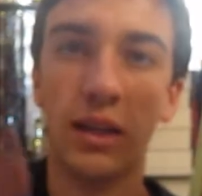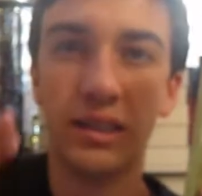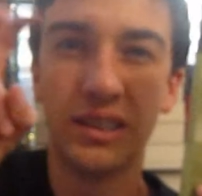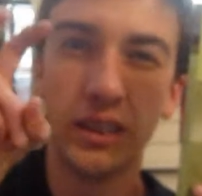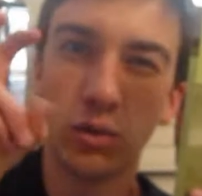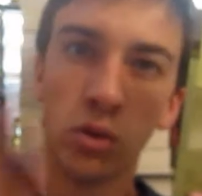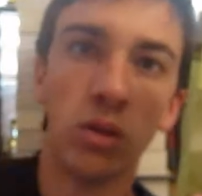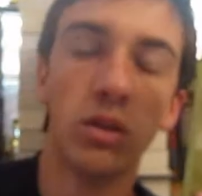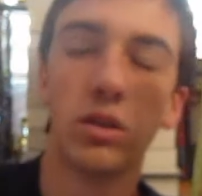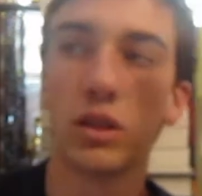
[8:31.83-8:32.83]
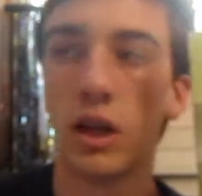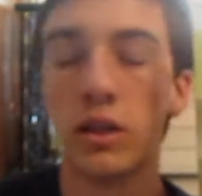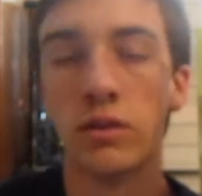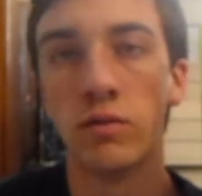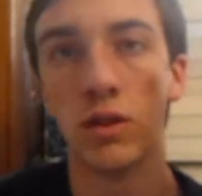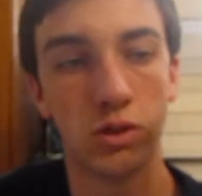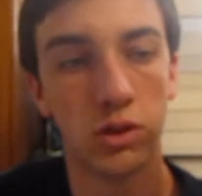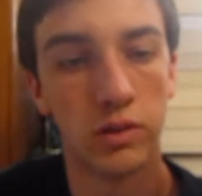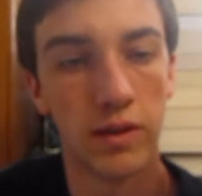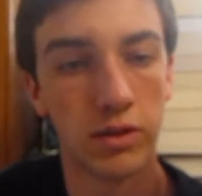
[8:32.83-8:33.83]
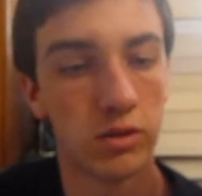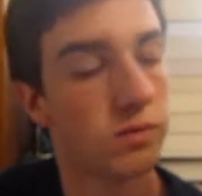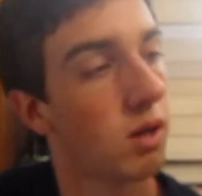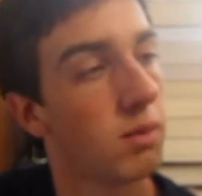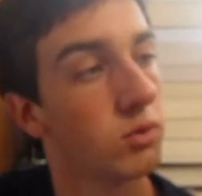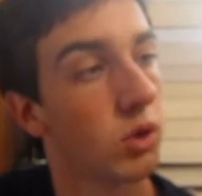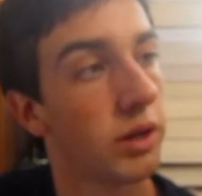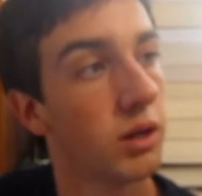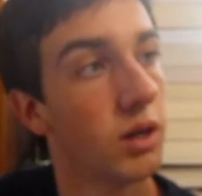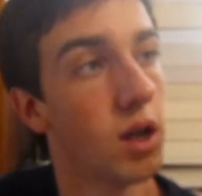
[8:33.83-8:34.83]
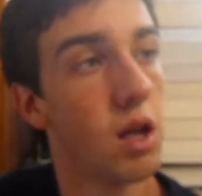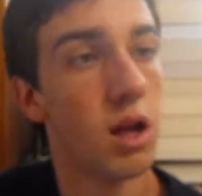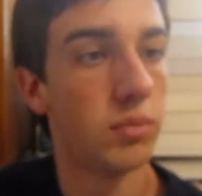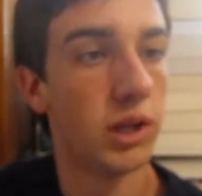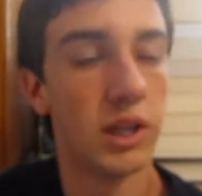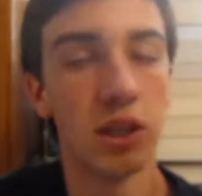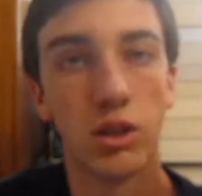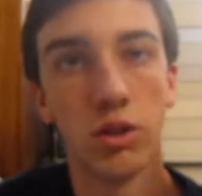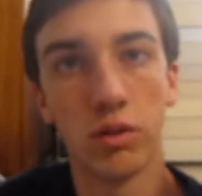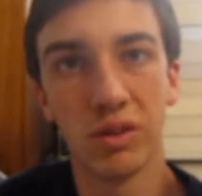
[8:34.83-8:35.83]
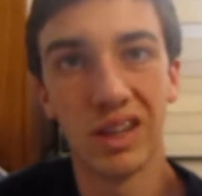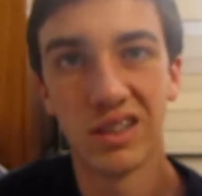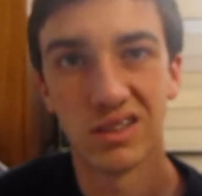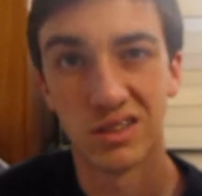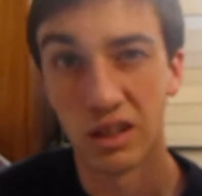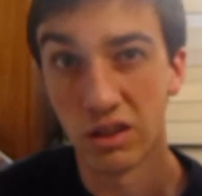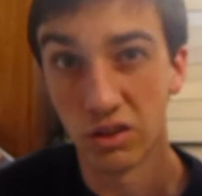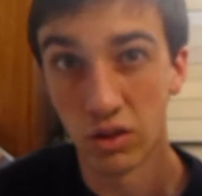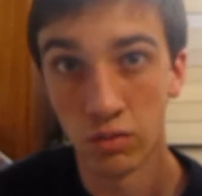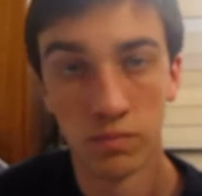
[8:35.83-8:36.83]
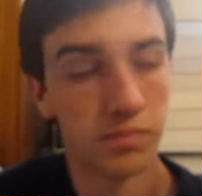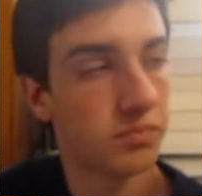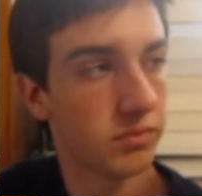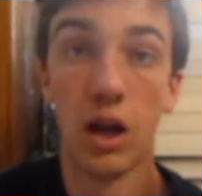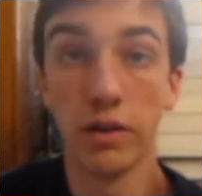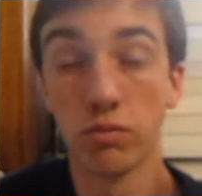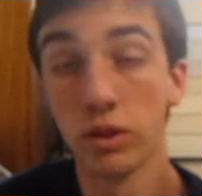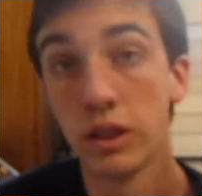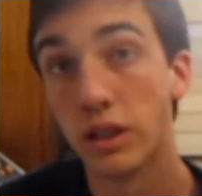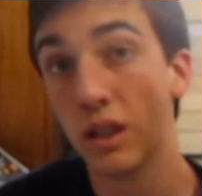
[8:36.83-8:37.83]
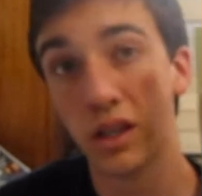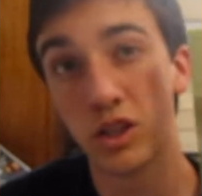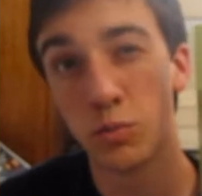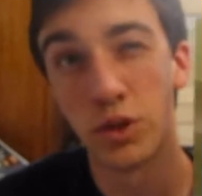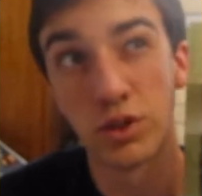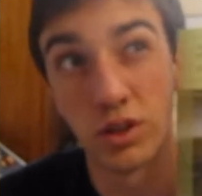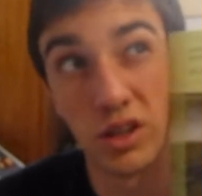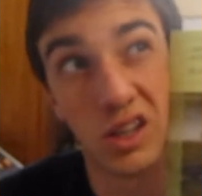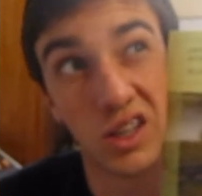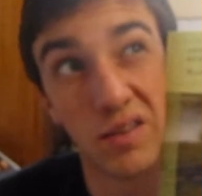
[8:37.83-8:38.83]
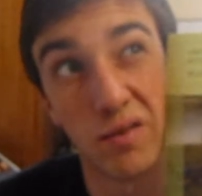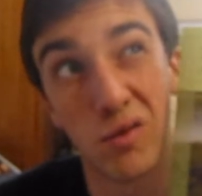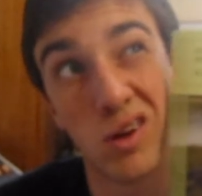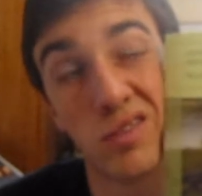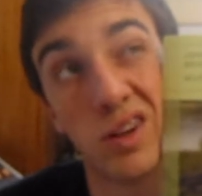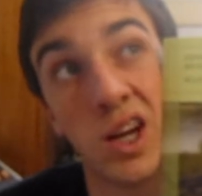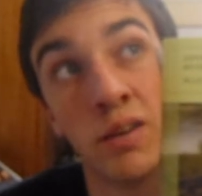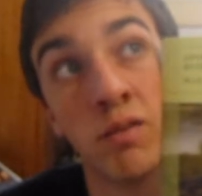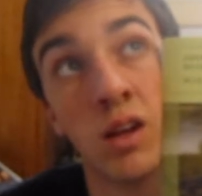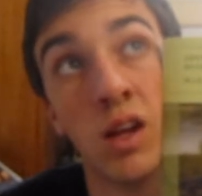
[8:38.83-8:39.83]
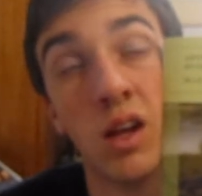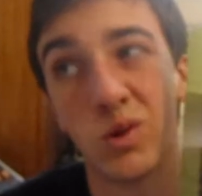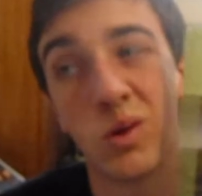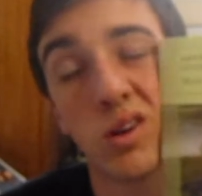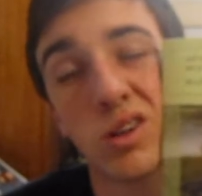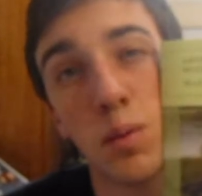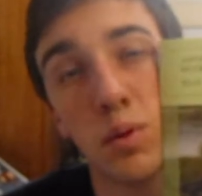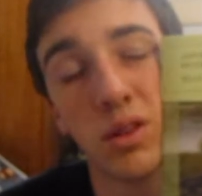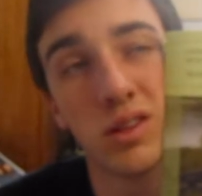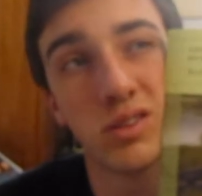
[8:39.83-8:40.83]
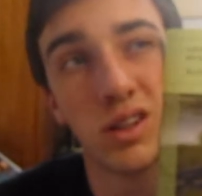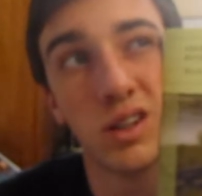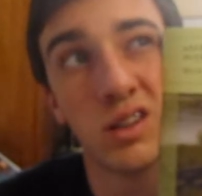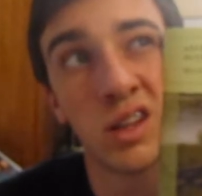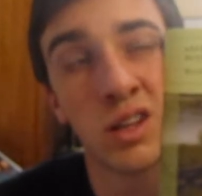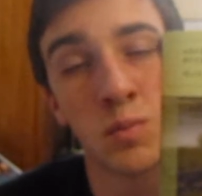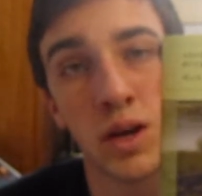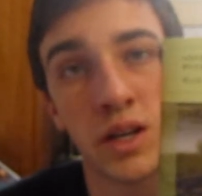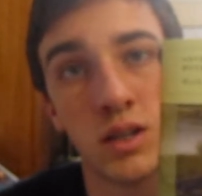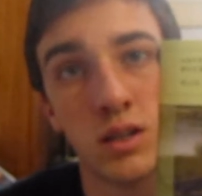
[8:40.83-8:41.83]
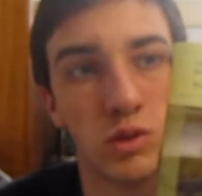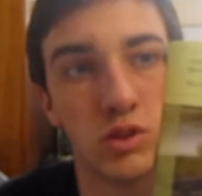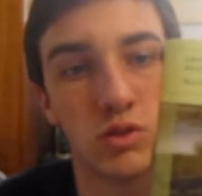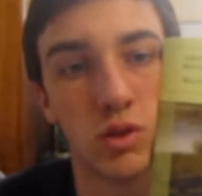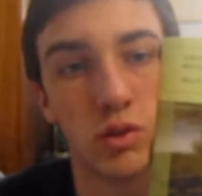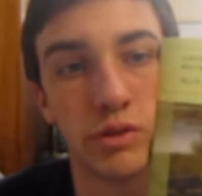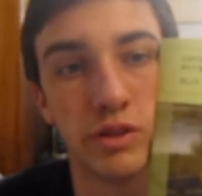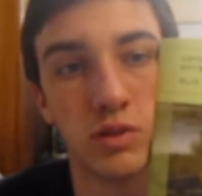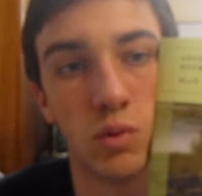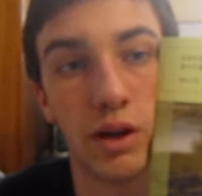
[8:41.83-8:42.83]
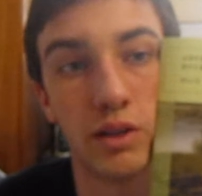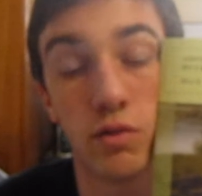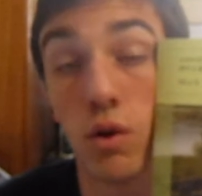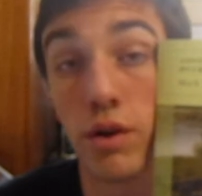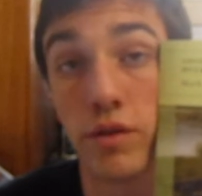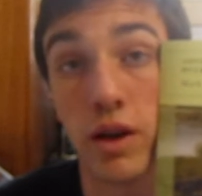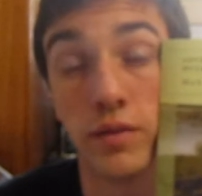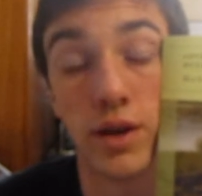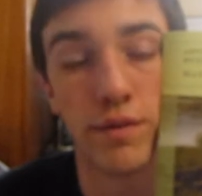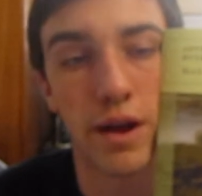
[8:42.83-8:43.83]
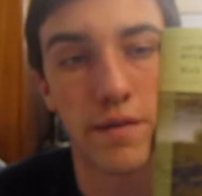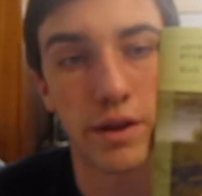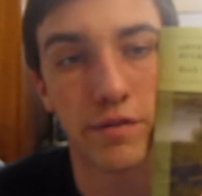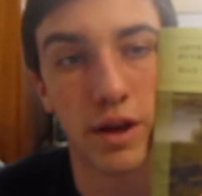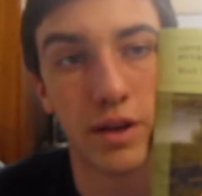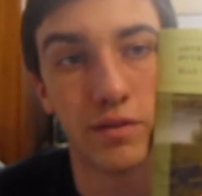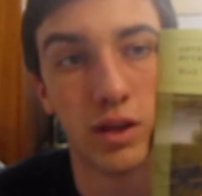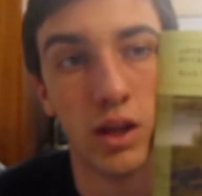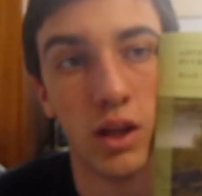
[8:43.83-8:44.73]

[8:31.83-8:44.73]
sequel, kind of, to Adventures of Tom Sawyer, but you can read it as a standalone. I really did like this book. I gave it 4 out of 5. There were a couple things that I didn't like about it, which is the only reason why it's 4 out of 5, not 5 out of 5.